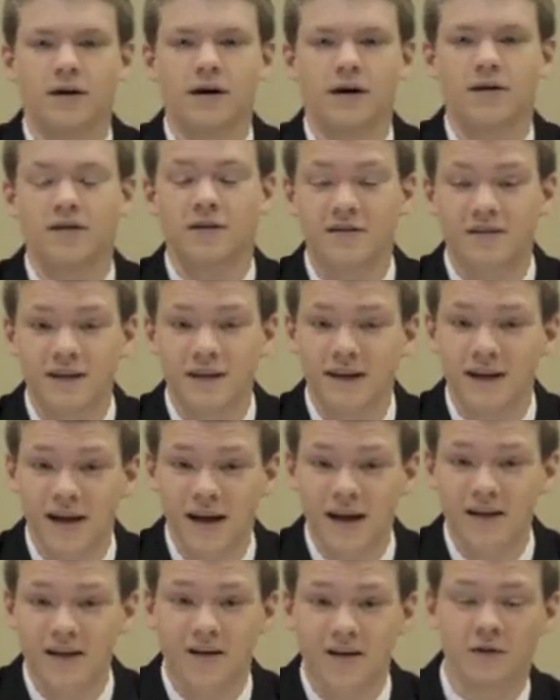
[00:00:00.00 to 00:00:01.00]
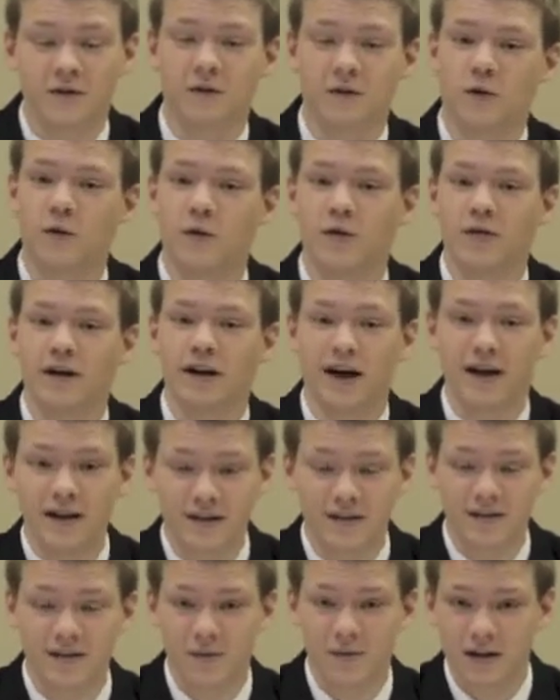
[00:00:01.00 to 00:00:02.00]
The DNN is a tool that any
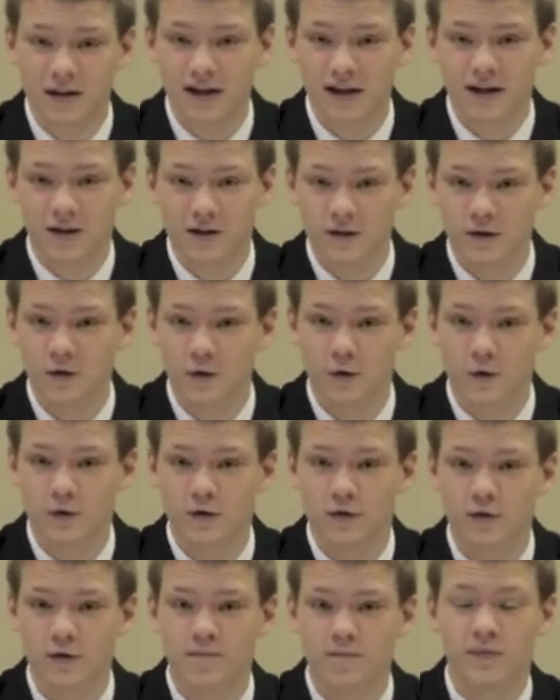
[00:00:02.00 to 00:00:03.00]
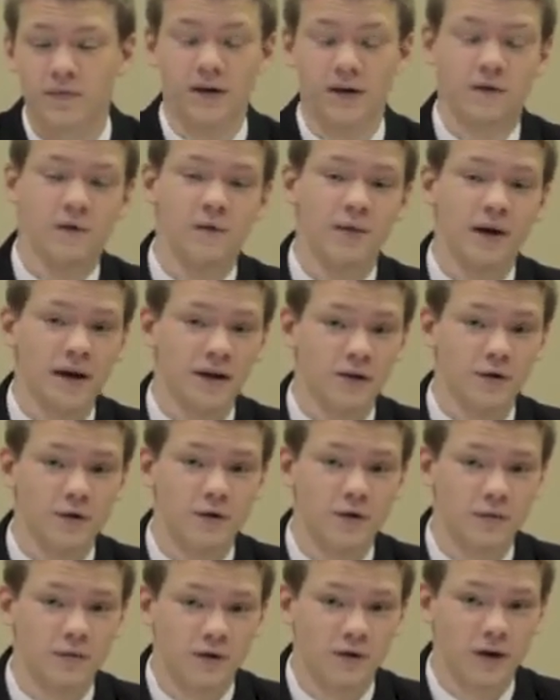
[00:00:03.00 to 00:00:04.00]
DeMolay can use. If you make
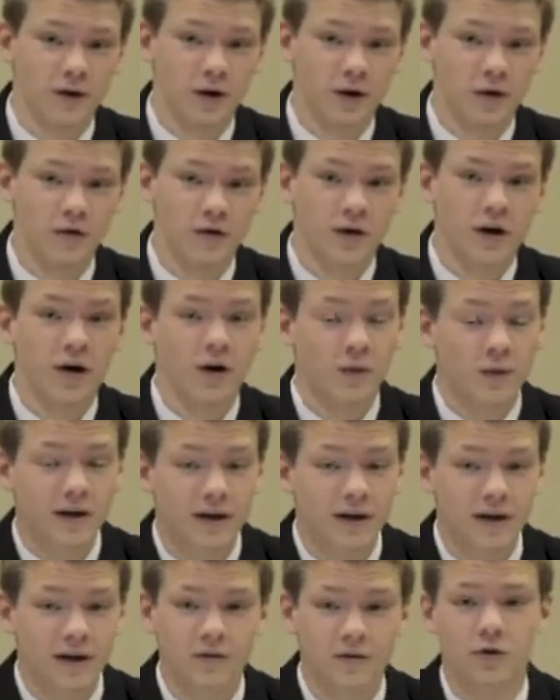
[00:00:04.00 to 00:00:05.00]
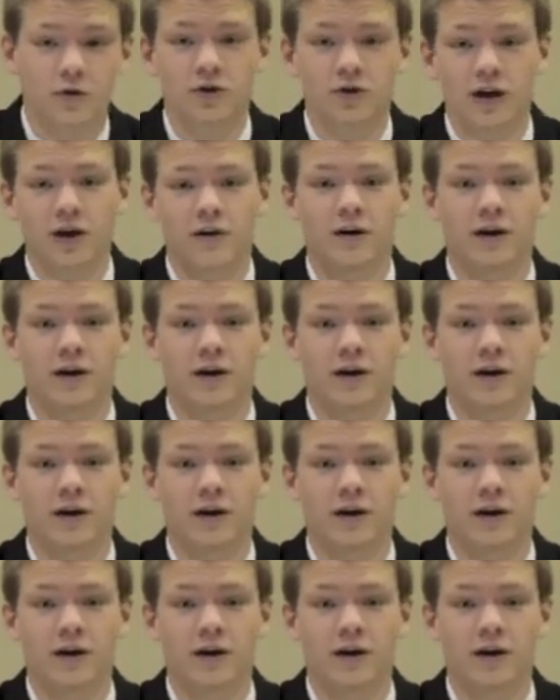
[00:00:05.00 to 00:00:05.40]
YouTube videos, we can give you a shout